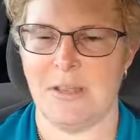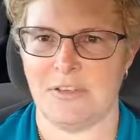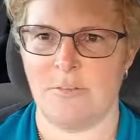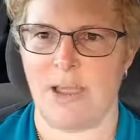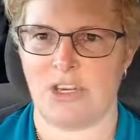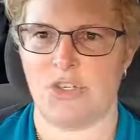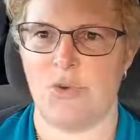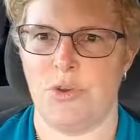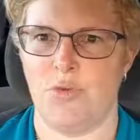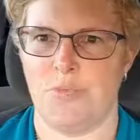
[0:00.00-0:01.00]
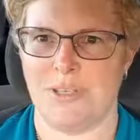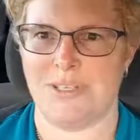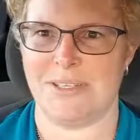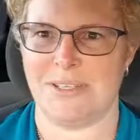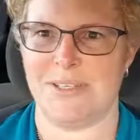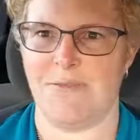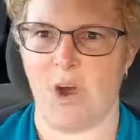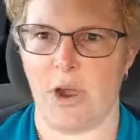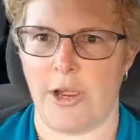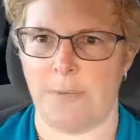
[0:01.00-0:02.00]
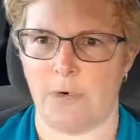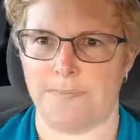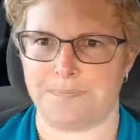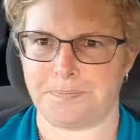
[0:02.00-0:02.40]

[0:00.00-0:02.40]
to make sure your business is viable.